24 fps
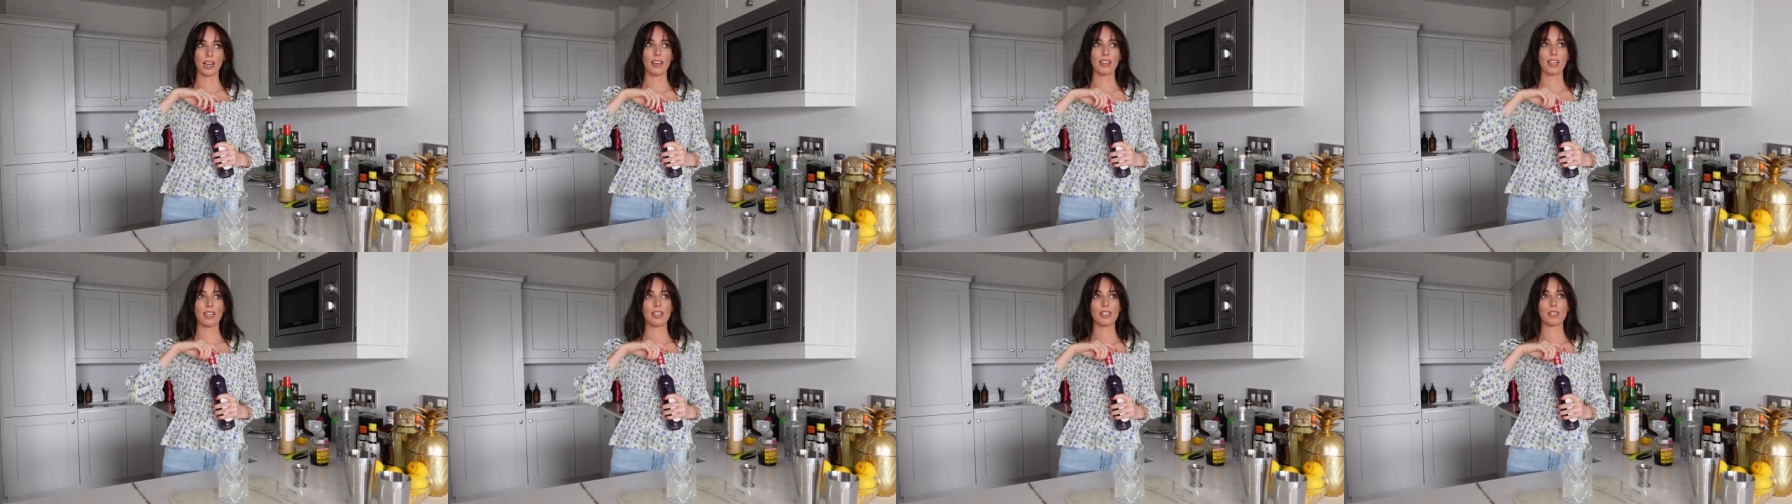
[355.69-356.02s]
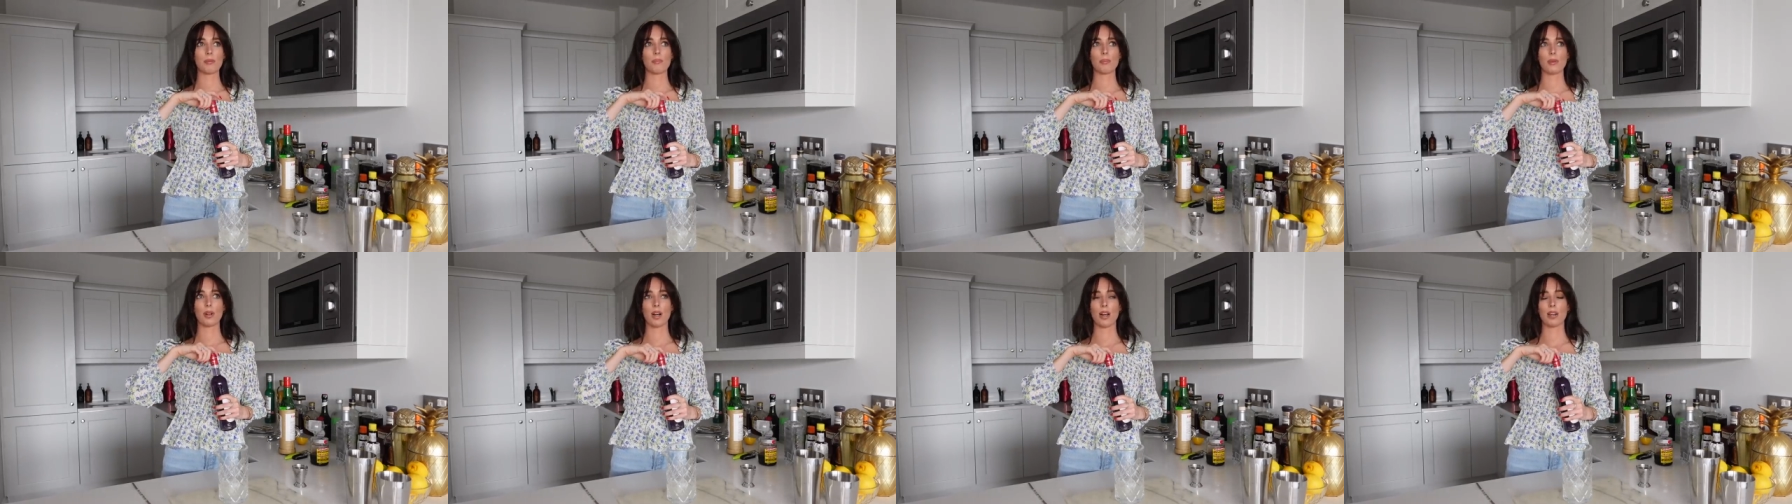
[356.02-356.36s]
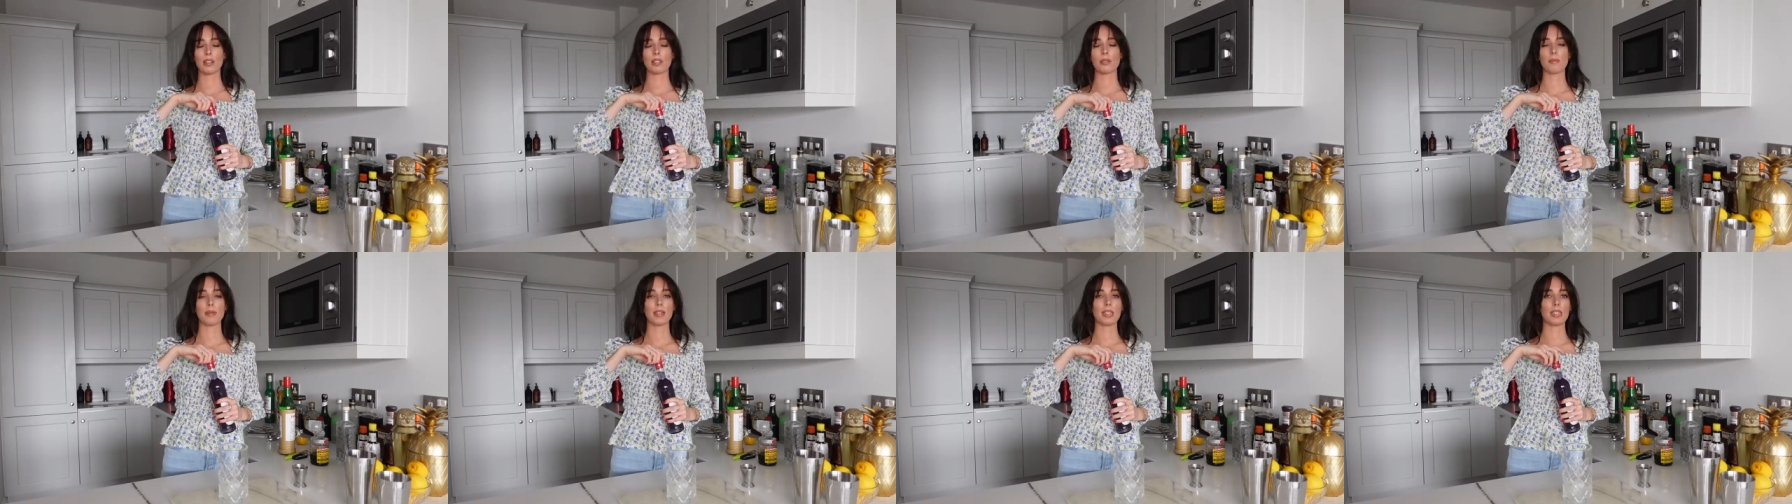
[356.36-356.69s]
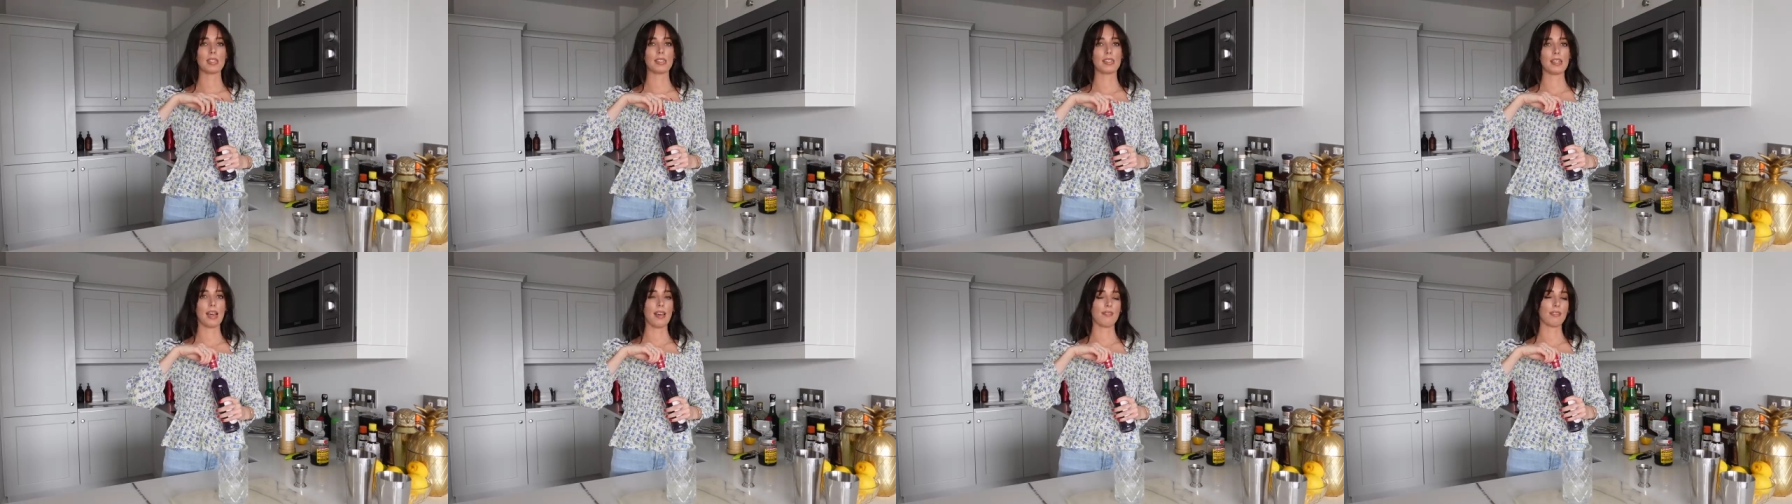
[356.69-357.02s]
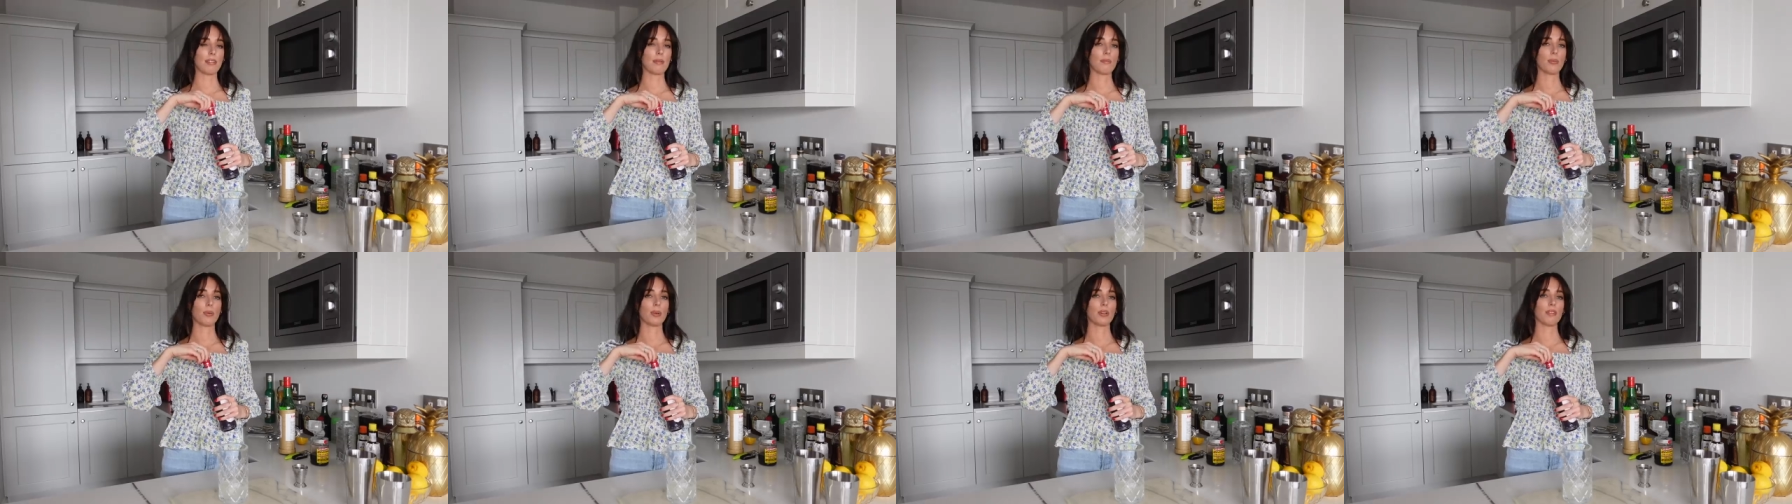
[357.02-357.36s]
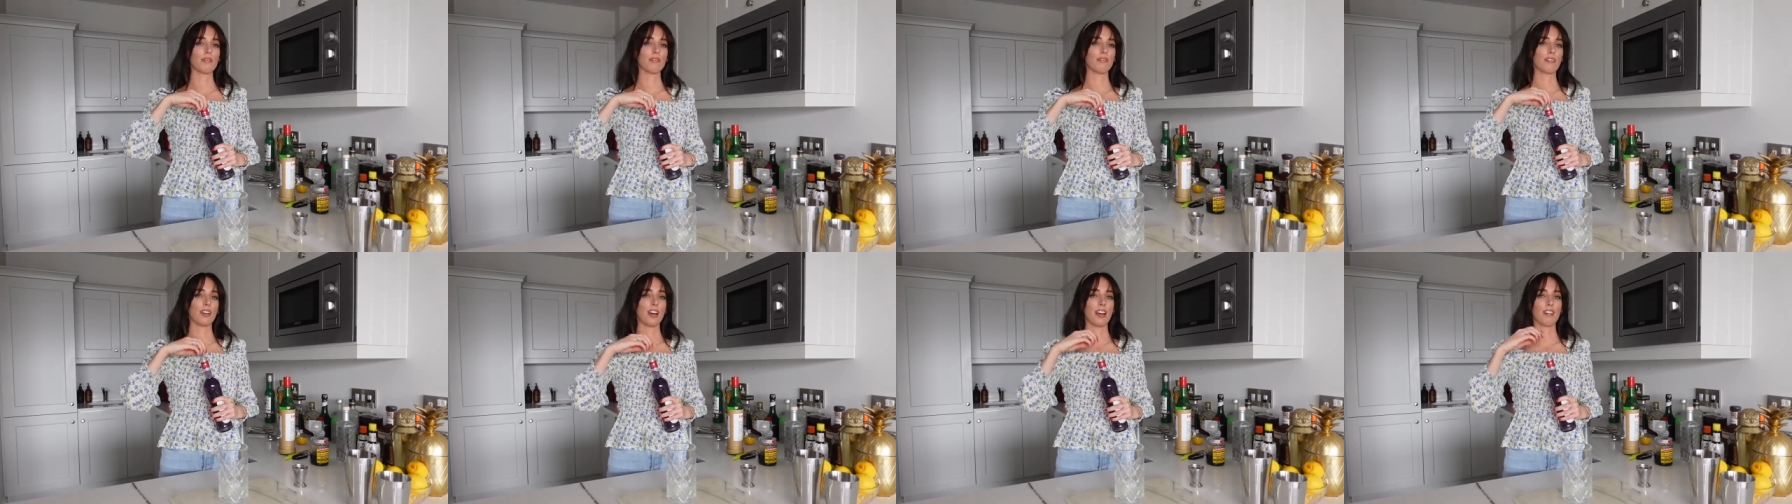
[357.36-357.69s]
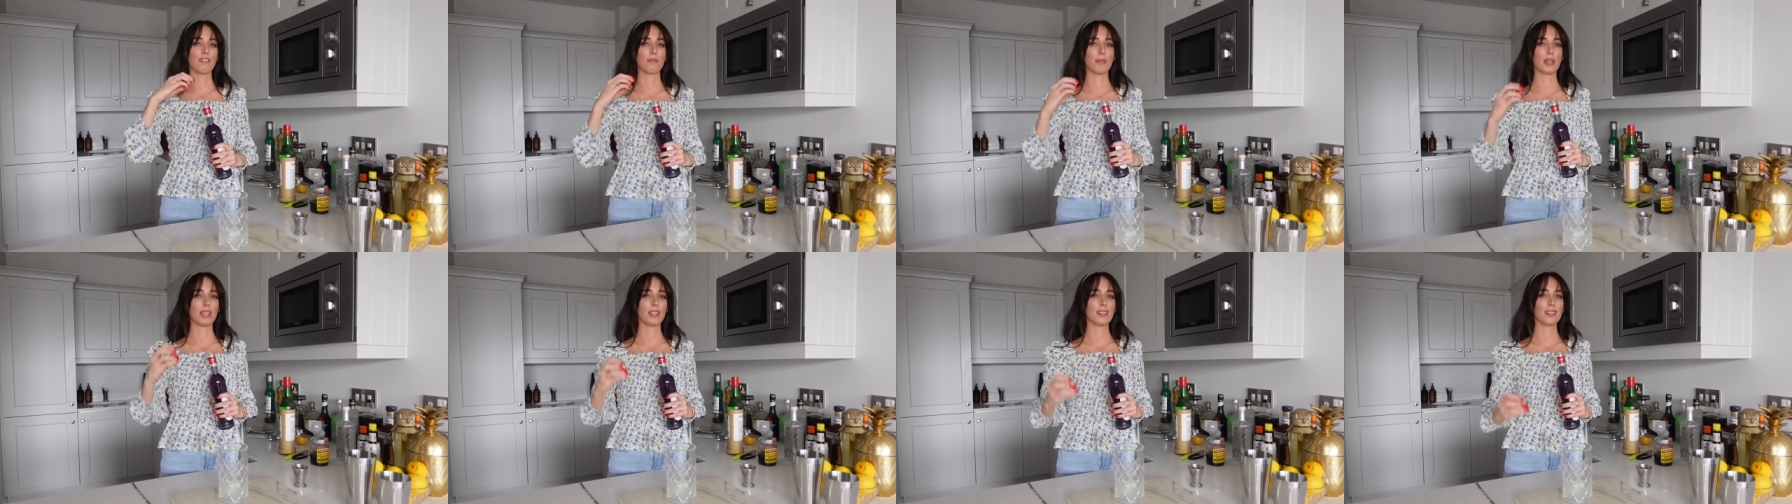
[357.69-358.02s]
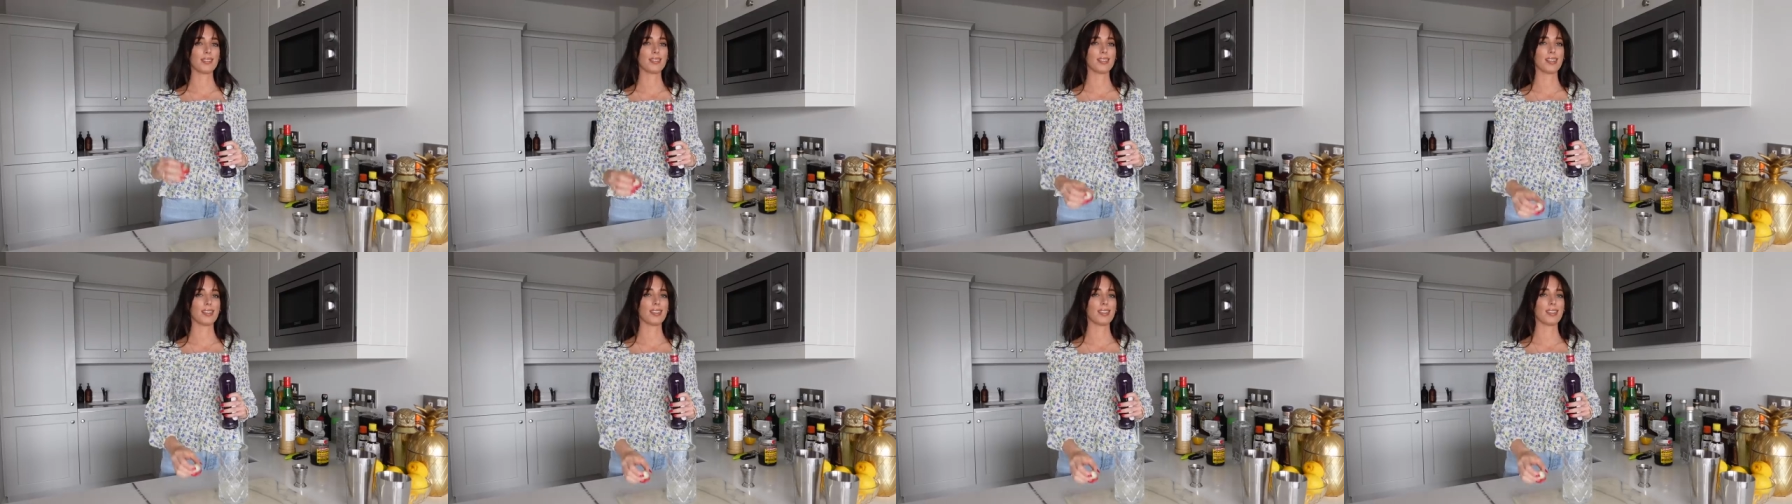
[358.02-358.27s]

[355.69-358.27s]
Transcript: I think it's approximately 7.5 mils.